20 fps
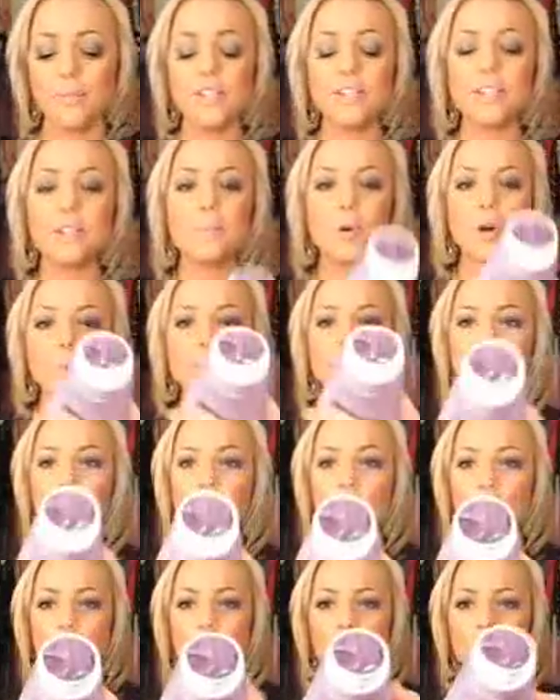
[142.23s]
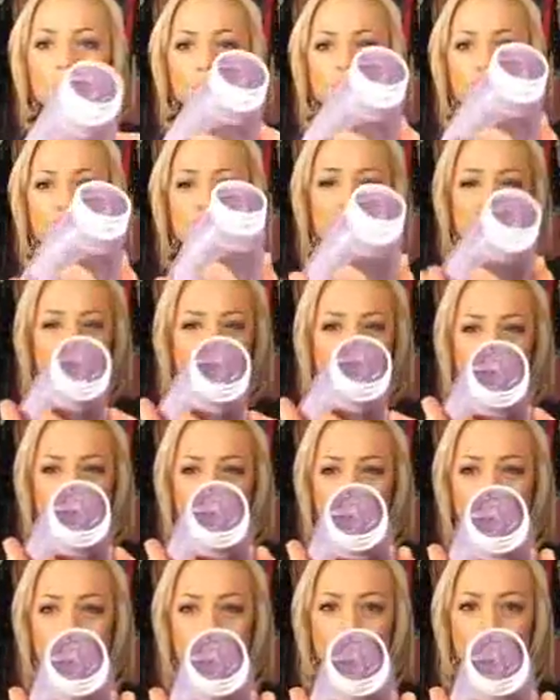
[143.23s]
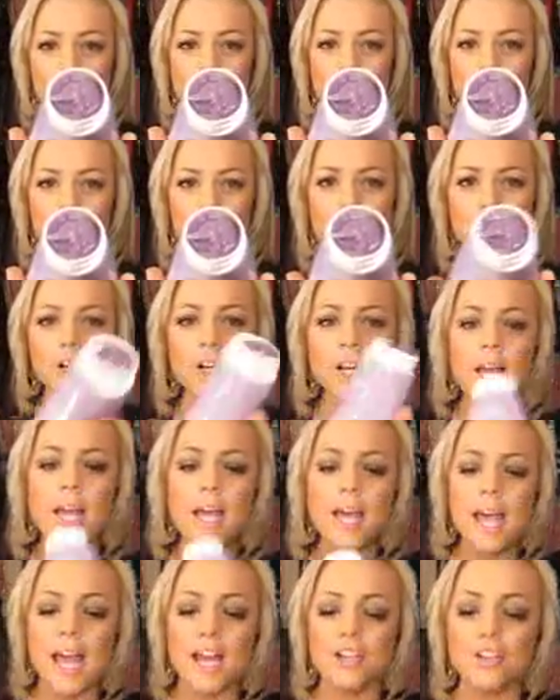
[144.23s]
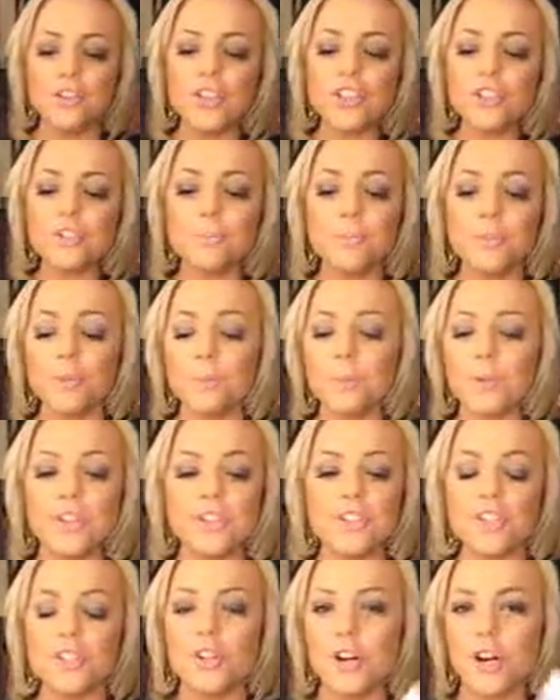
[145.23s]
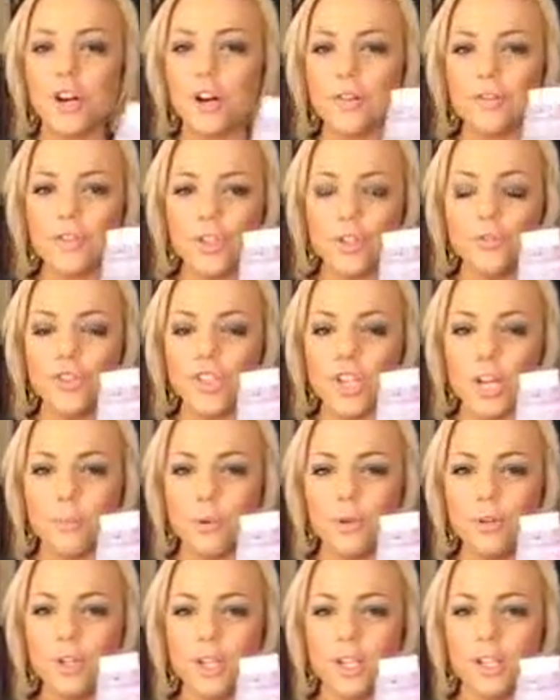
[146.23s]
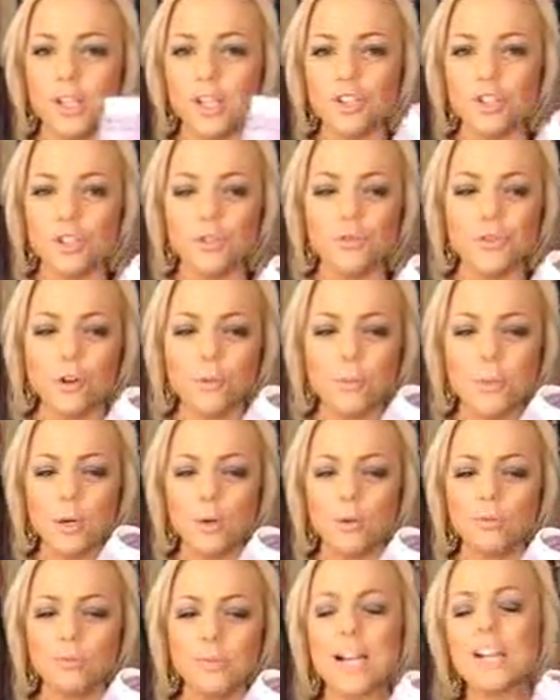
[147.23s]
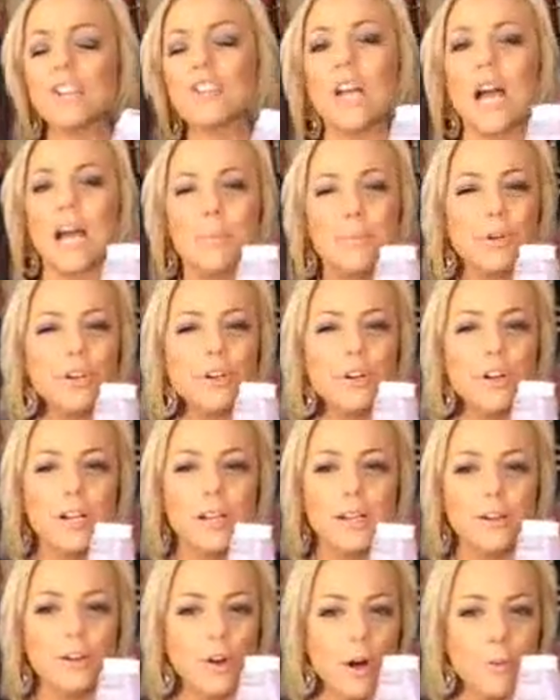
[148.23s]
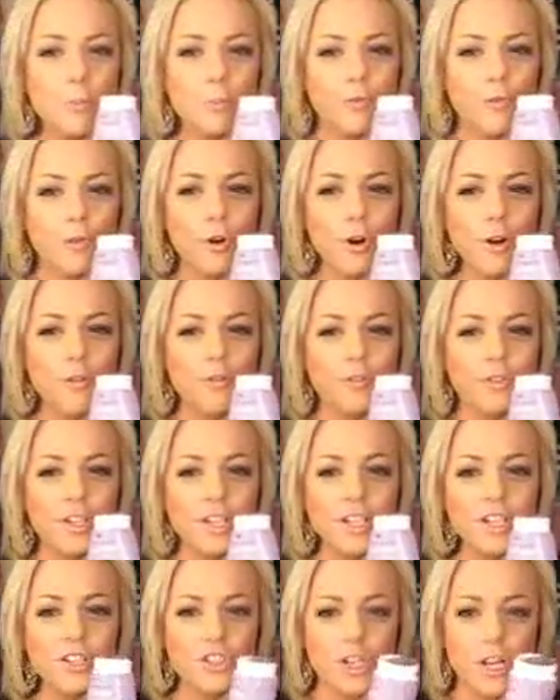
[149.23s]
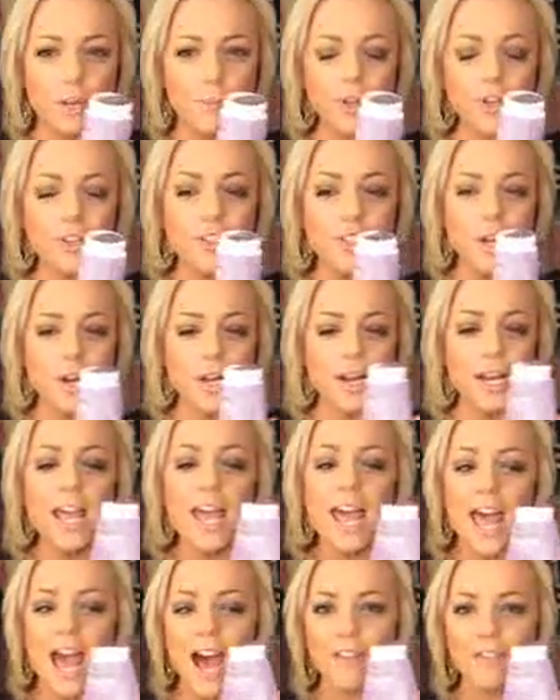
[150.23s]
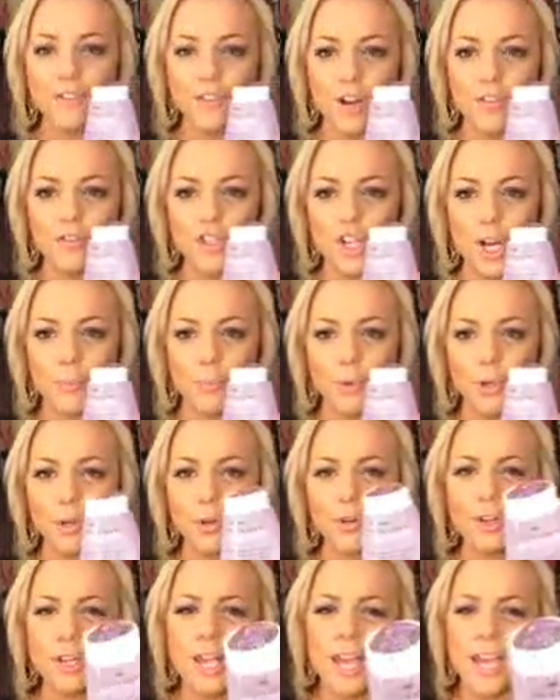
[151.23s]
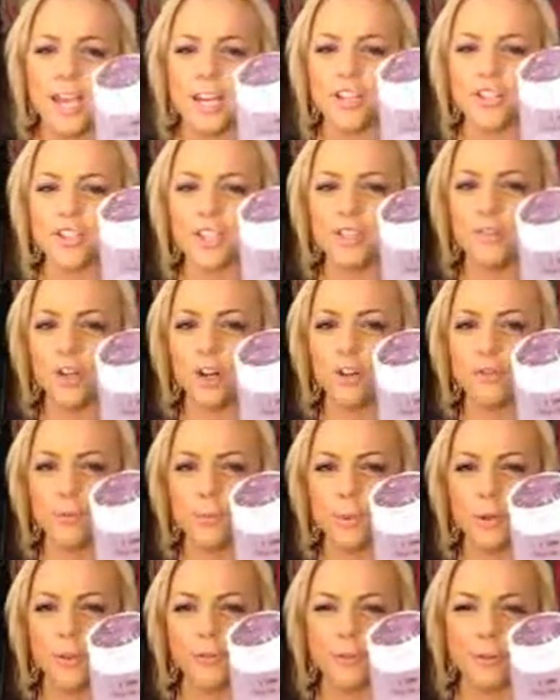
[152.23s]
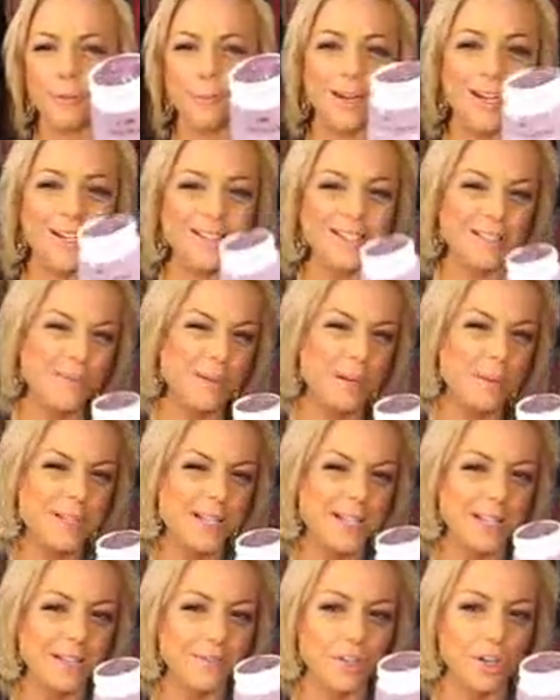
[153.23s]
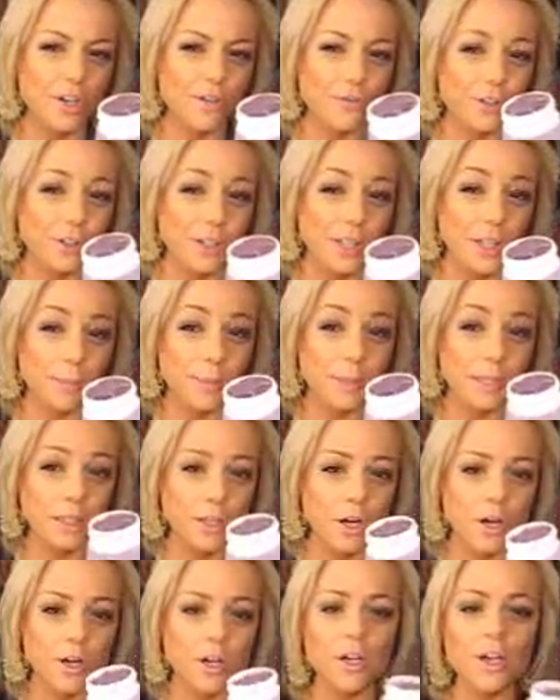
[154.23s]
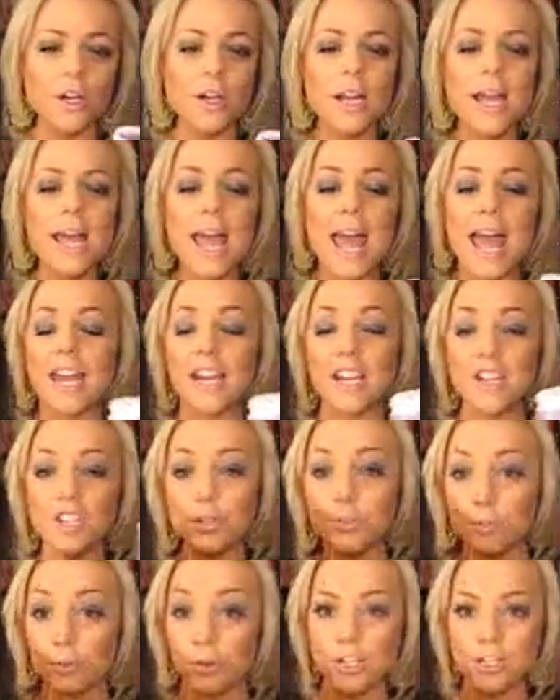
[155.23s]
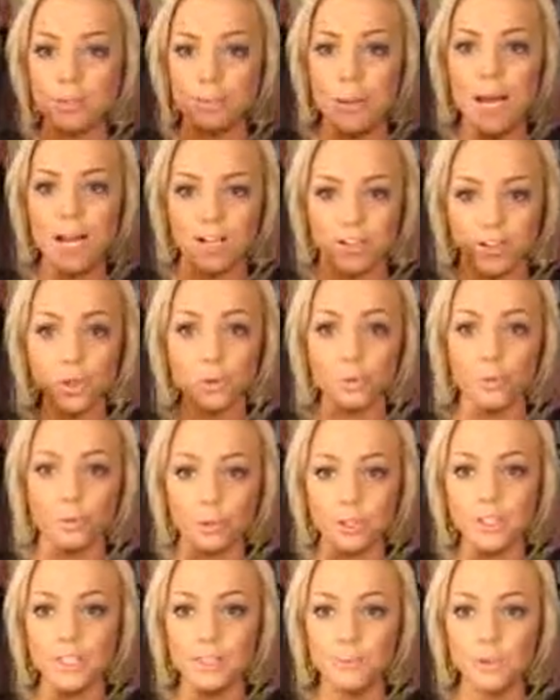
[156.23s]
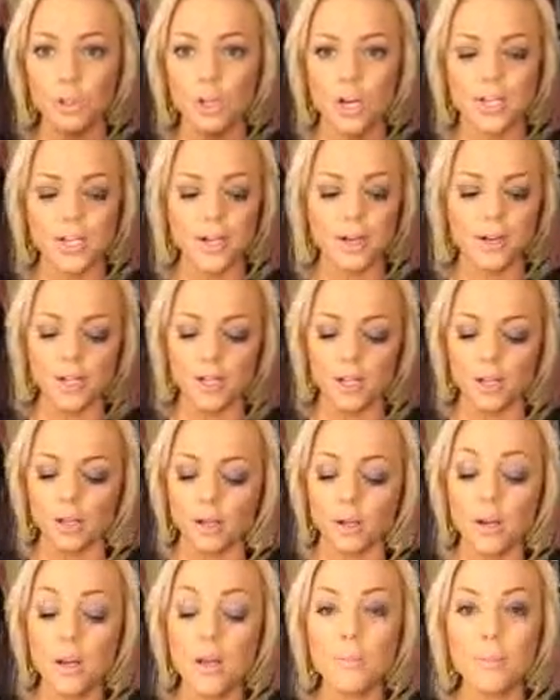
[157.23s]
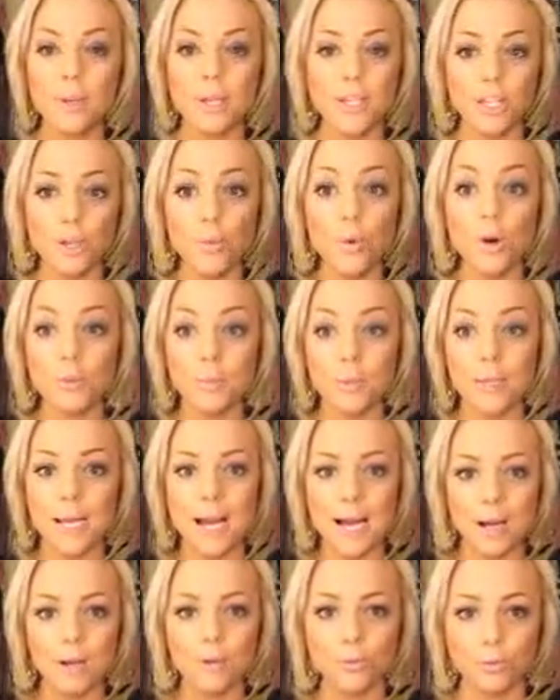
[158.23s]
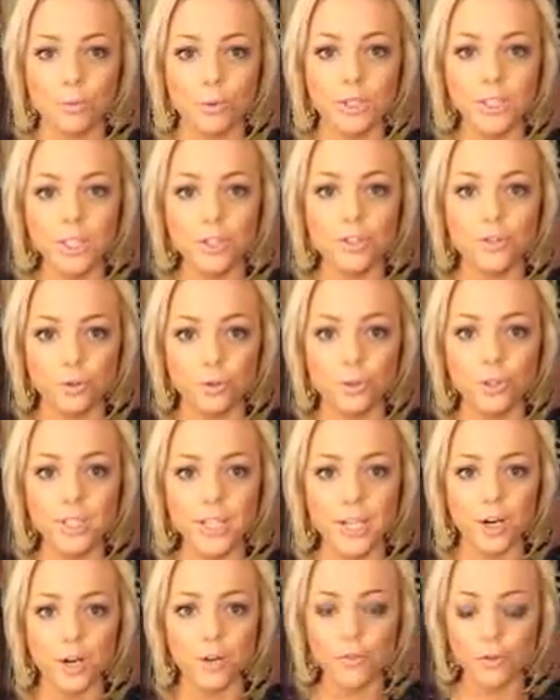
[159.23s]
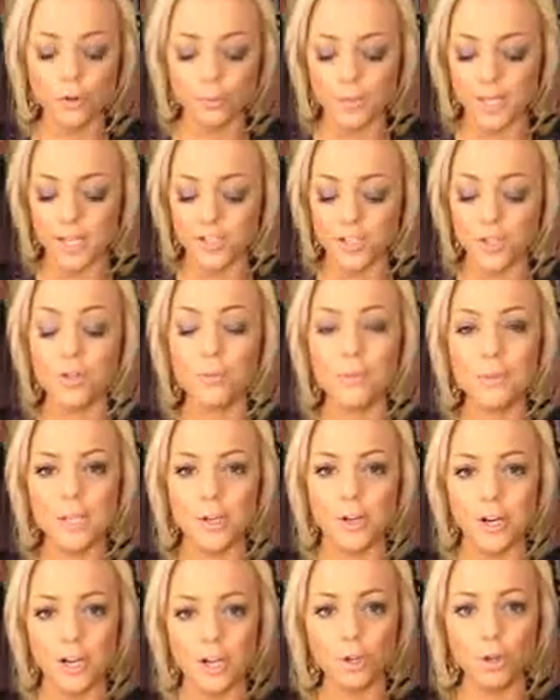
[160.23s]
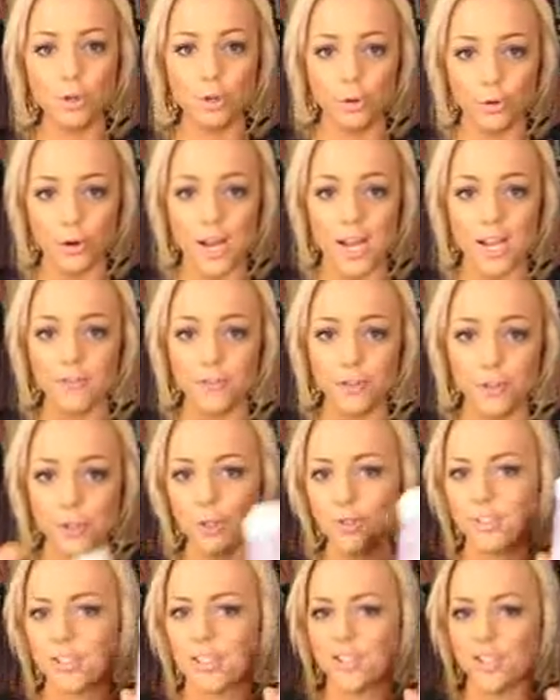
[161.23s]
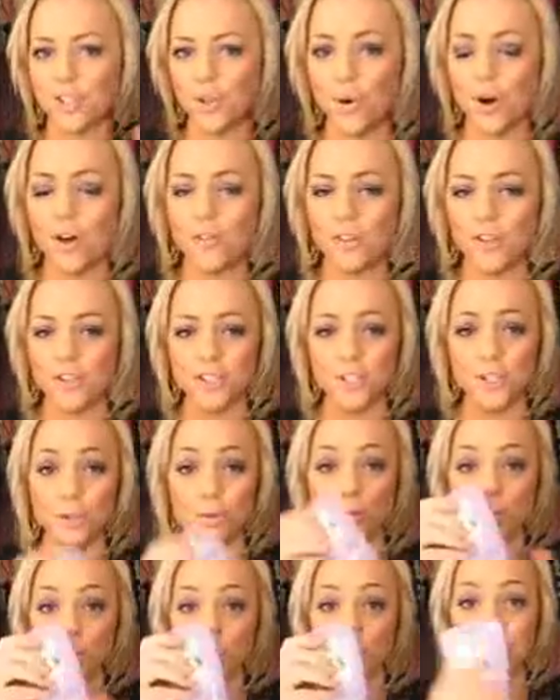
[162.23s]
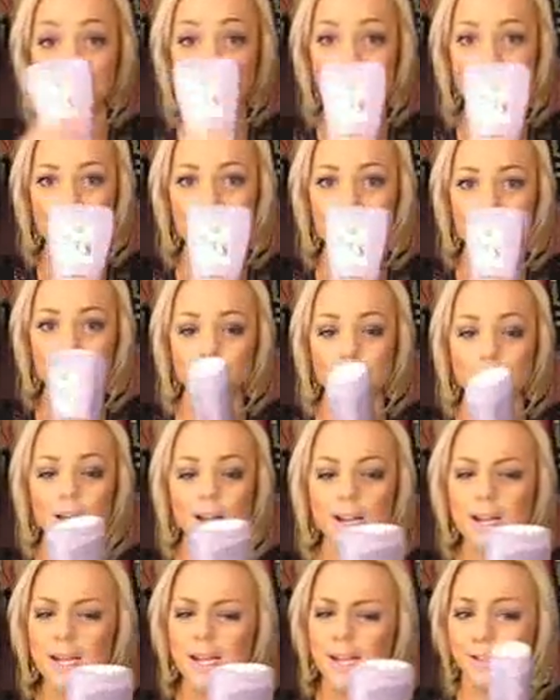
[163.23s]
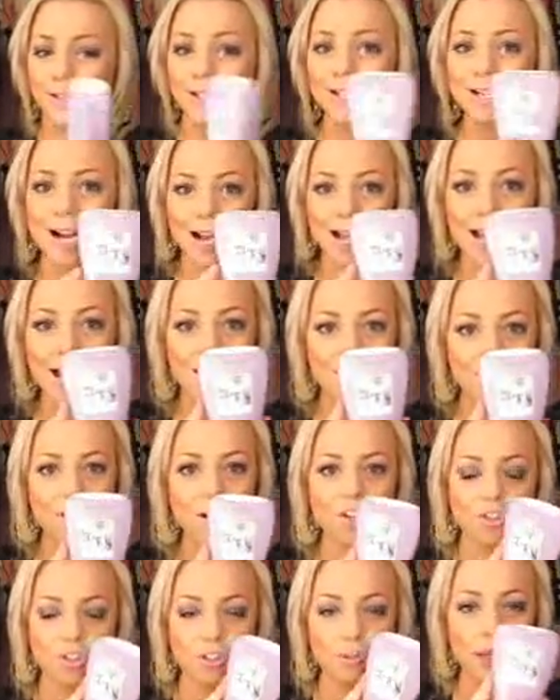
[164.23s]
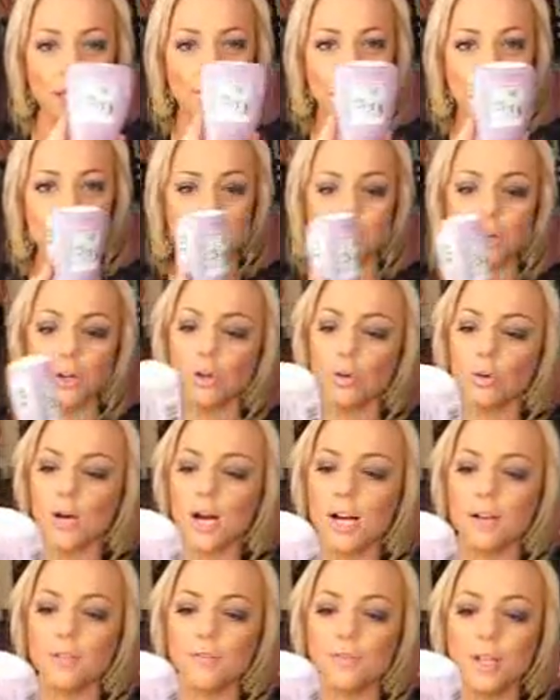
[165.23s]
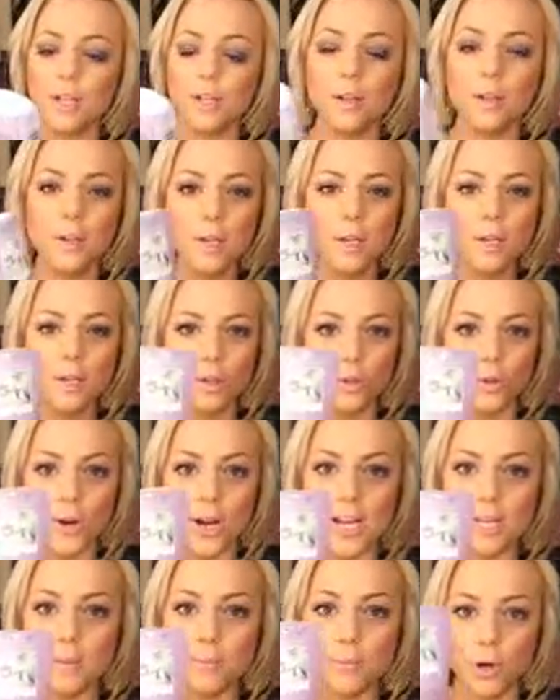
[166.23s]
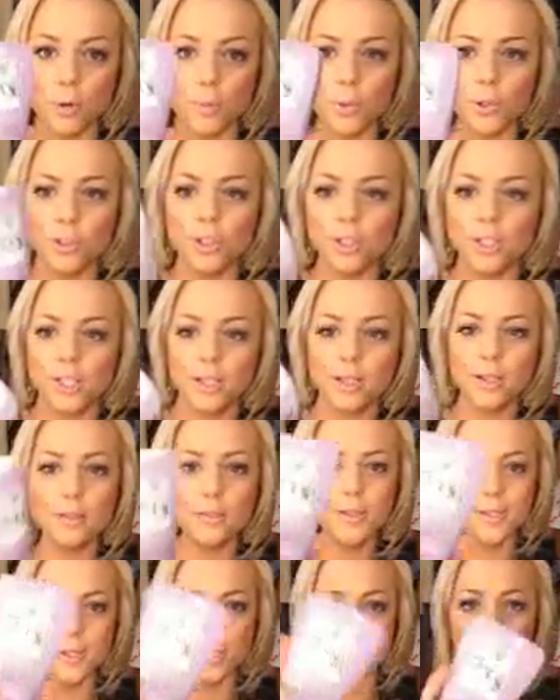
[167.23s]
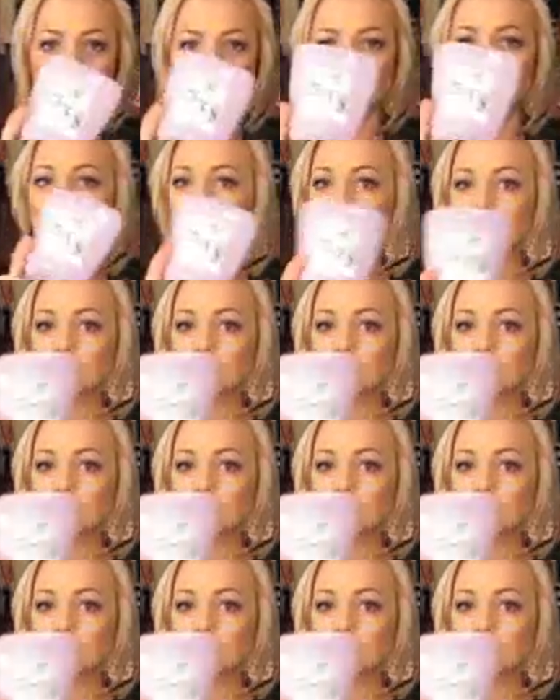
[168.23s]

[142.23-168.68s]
this is a purple toner, but it's an in-shower toner. And you put this on your hair after you've shampooed and conditioned for about... Actually, I put it on not before I've conditioned. I put this on after I've shampooed. You just leave it on for about 3 minutes. Sometimes I leave it on for a little bit longer. And it just brings back your really blonde hair color. But you want to be really, truly careful, because you can make your hair go gray if you use this too often. So you really don't want to do that. Because like I have actually made my hair go kind of like gray purple looking. So